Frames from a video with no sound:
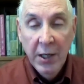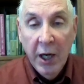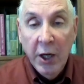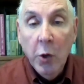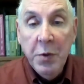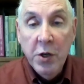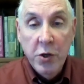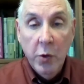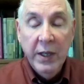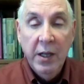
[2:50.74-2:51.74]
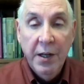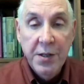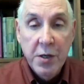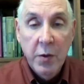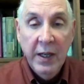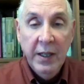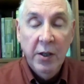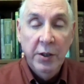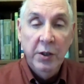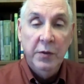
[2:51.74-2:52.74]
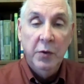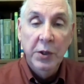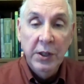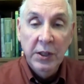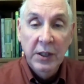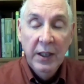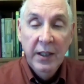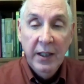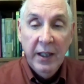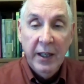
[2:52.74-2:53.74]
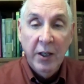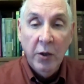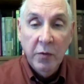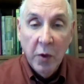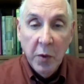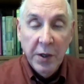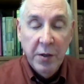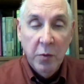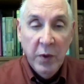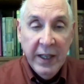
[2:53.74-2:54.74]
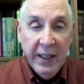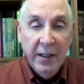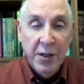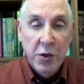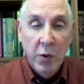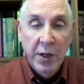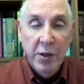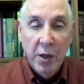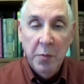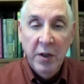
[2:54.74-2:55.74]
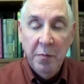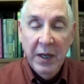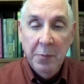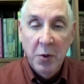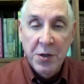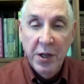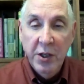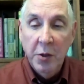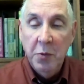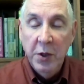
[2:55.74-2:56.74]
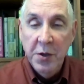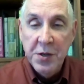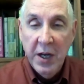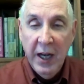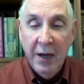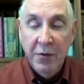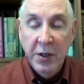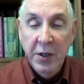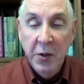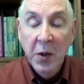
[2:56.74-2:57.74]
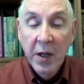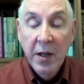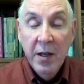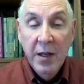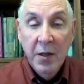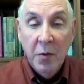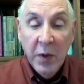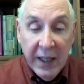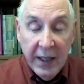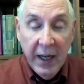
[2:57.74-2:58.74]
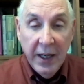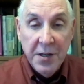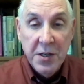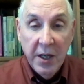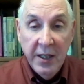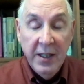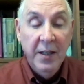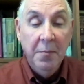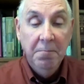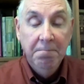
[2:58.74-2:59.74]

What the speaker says: I hope you enjoy concentrating on those verses, and I look forward to reading the short interpretive papers that you'll produce after you read and study them.